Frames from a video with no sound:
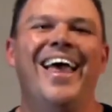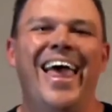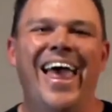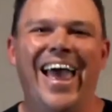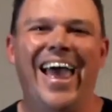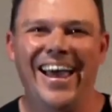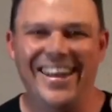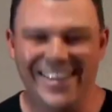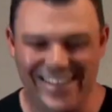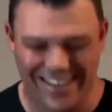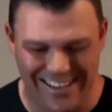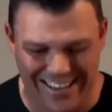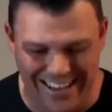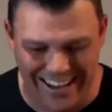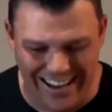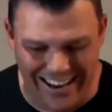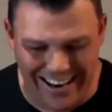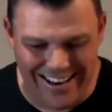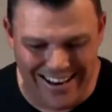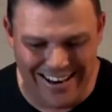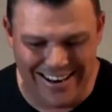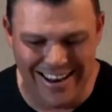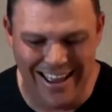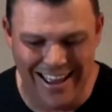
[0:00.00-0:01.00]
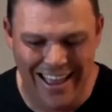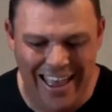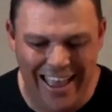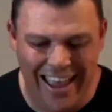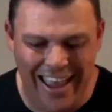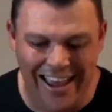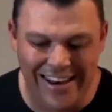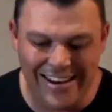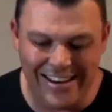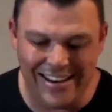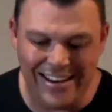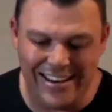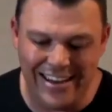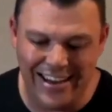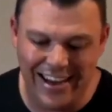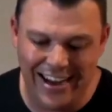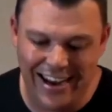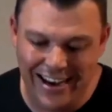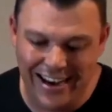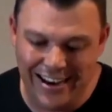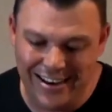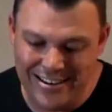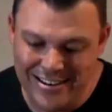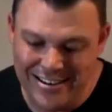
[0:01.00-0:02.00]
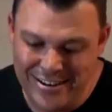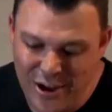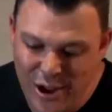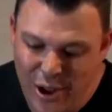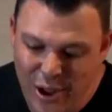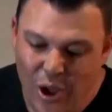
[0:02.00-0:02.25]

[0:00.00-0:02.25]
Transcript: and again and again